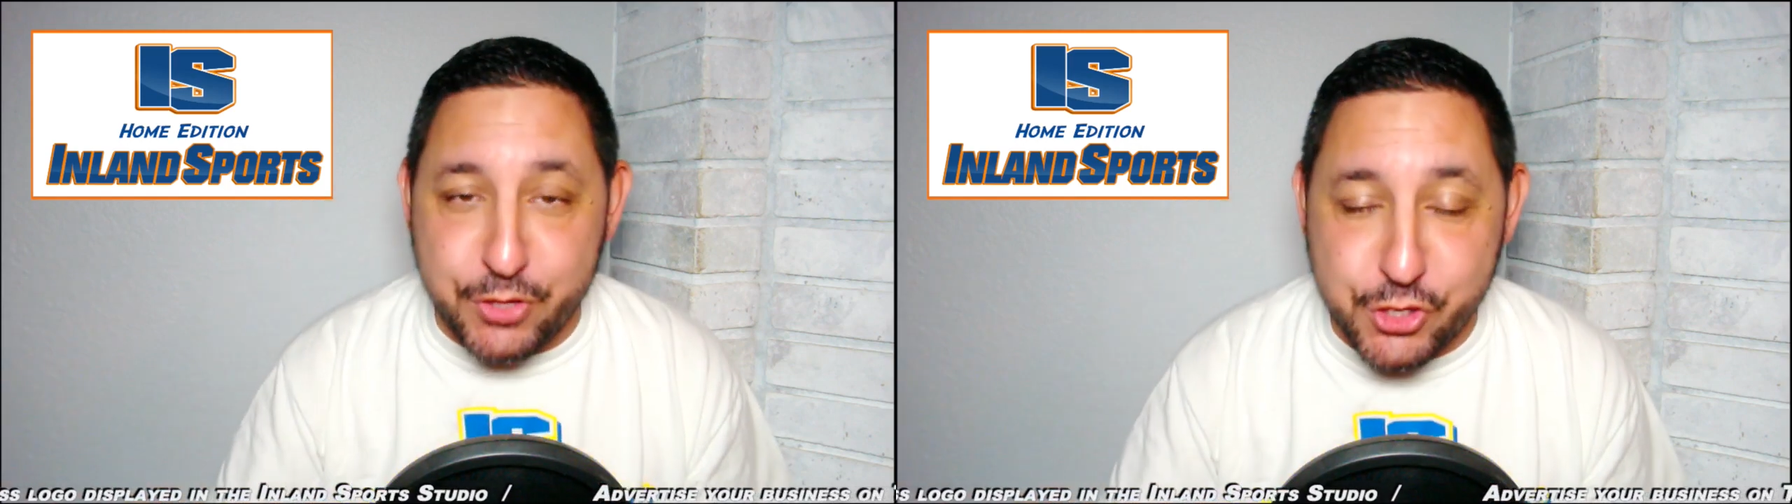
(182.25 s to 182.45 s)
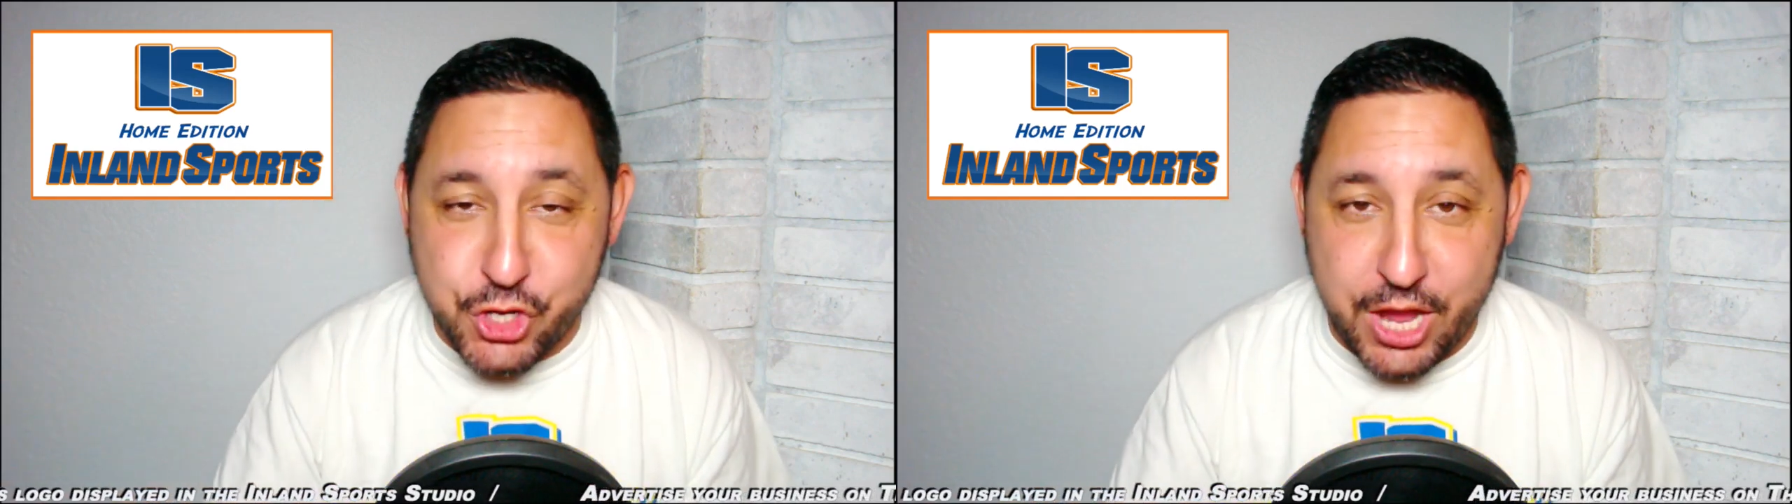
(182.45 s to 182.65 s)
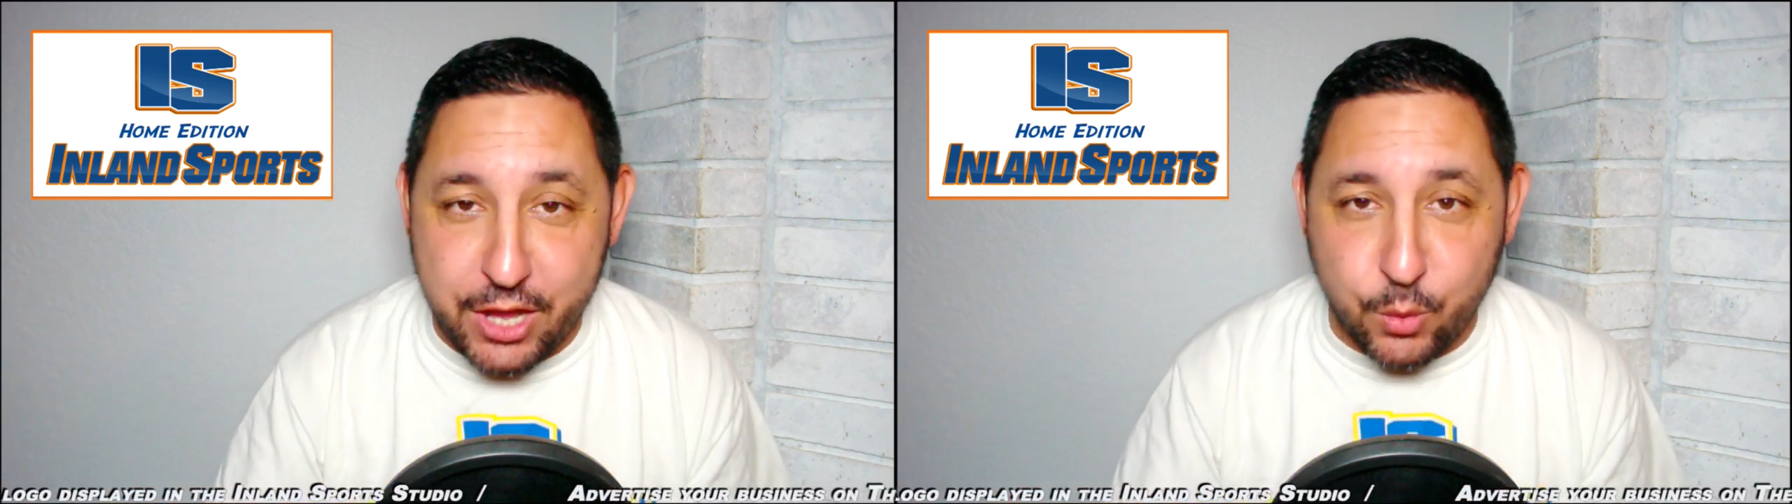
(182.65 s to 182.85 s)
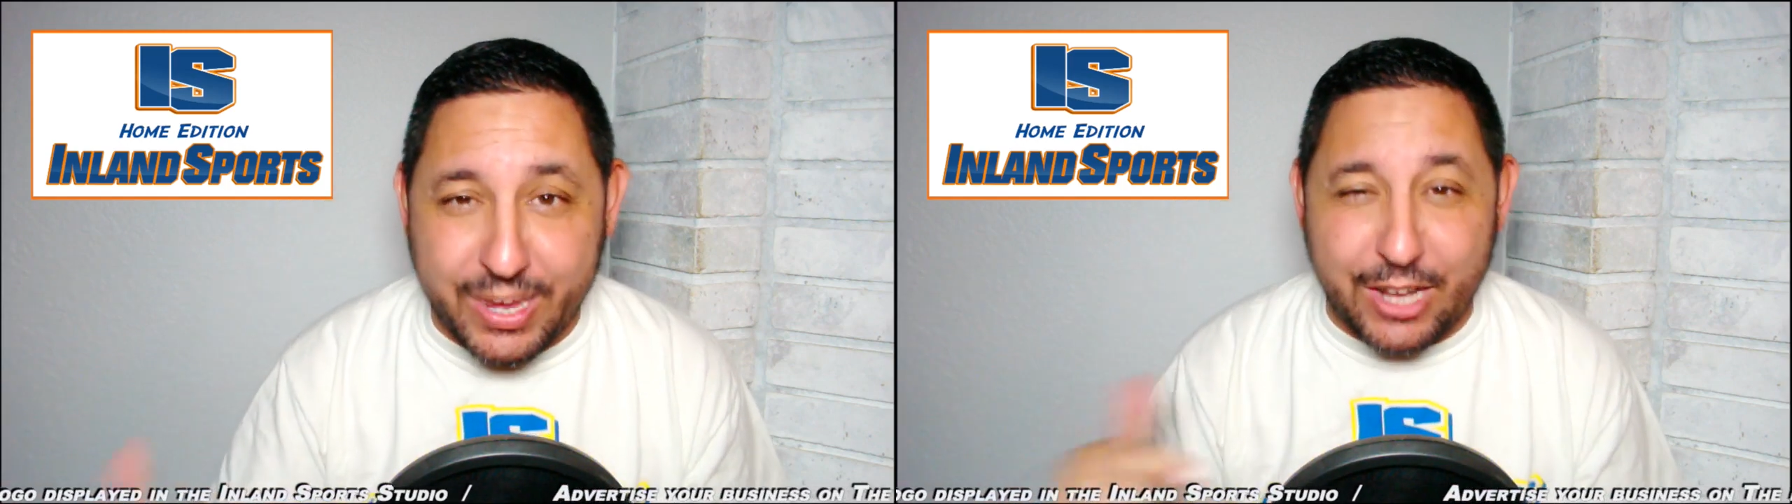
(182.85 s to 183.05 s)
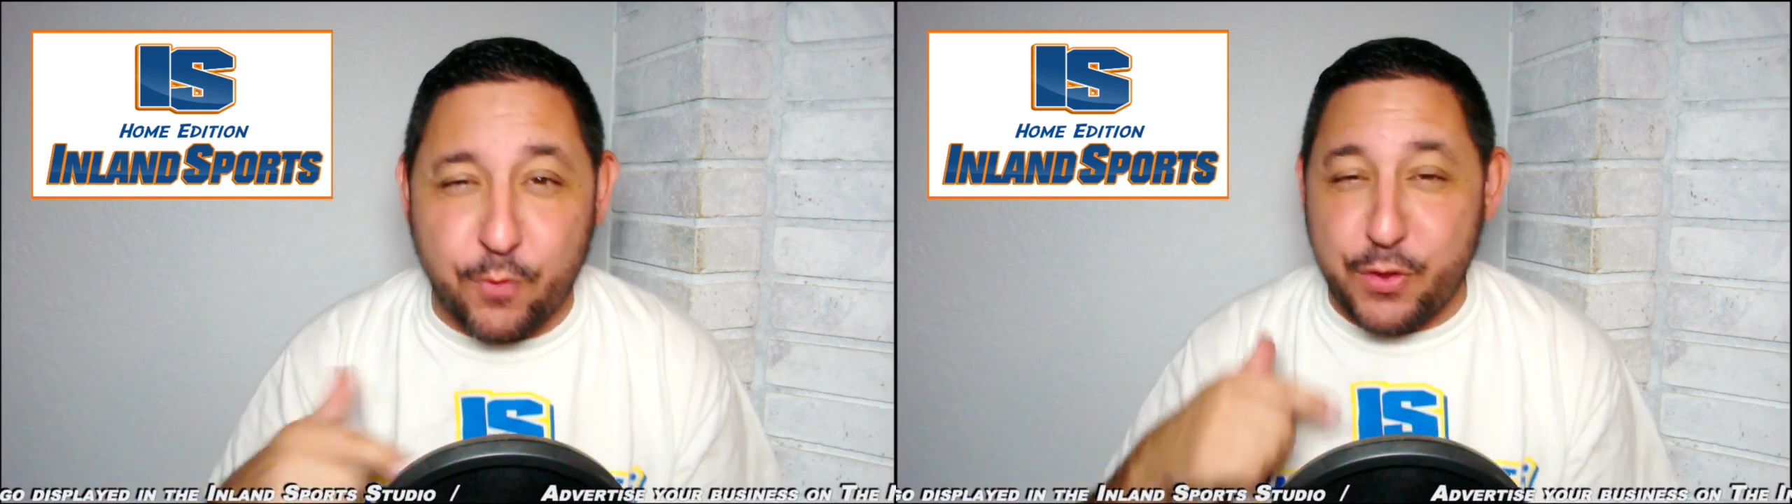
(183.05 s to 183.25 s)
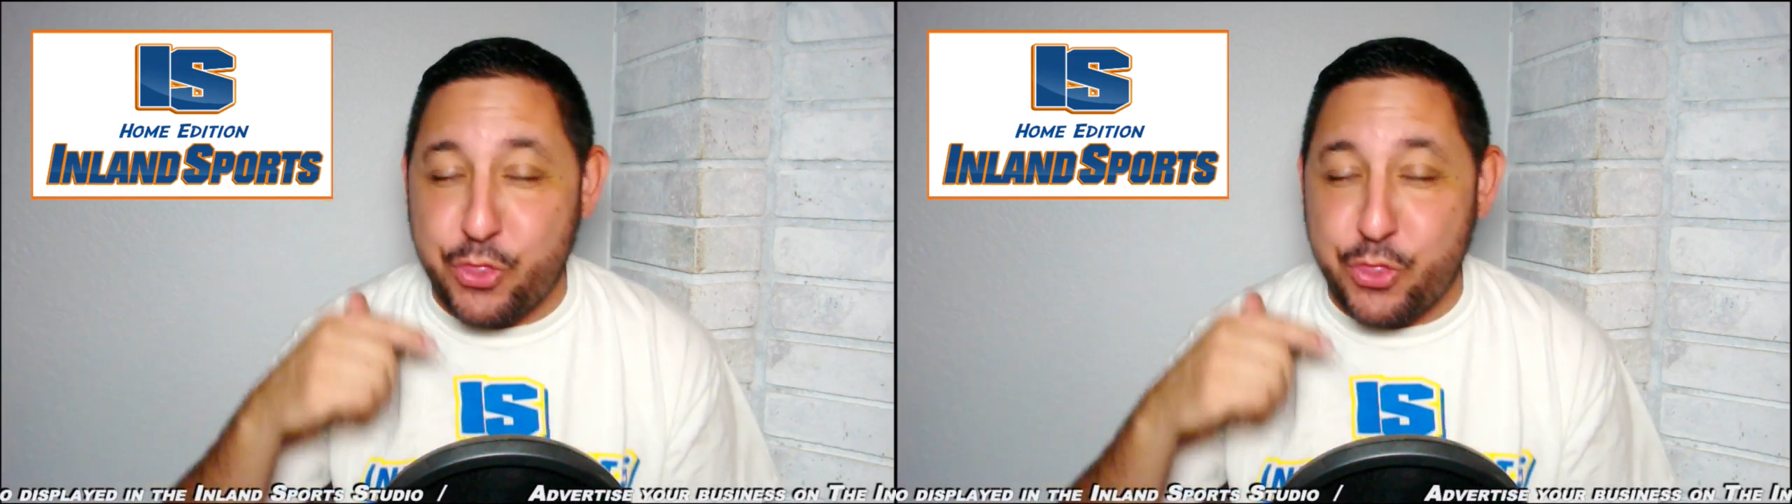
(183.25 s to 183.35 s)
to the channel. We got over